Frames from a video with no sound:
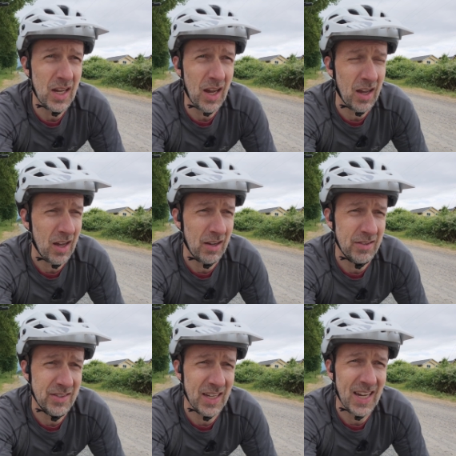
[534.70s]
yeah,
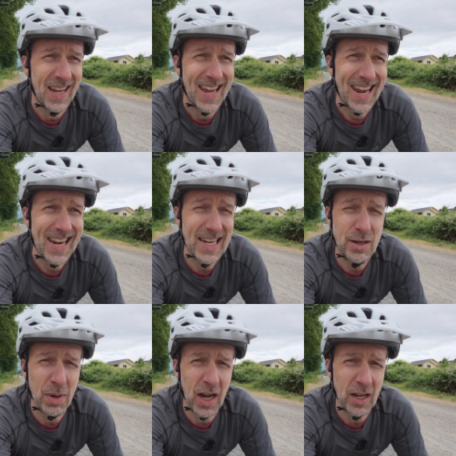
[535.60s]
I'd say
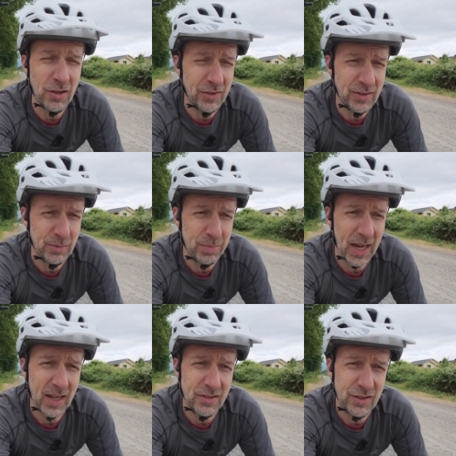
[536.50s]
80 miles in
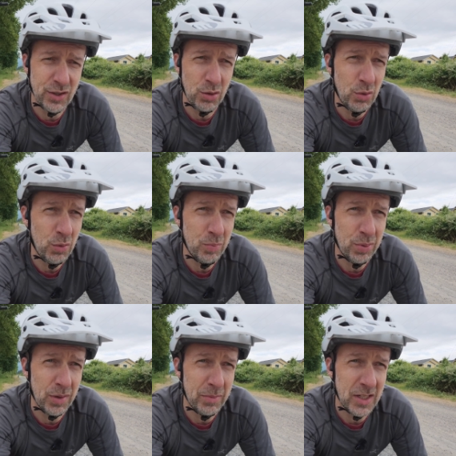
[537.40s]
PAZ 2
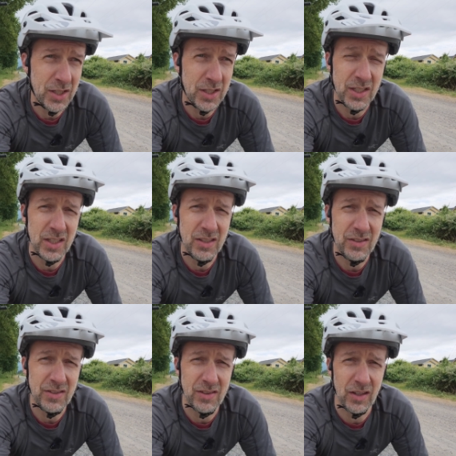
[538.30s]
pretty much
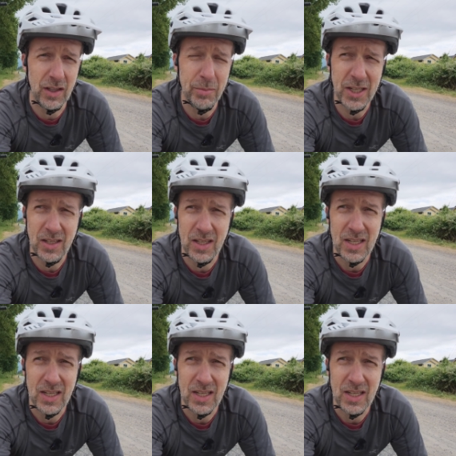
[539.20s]
is the limit.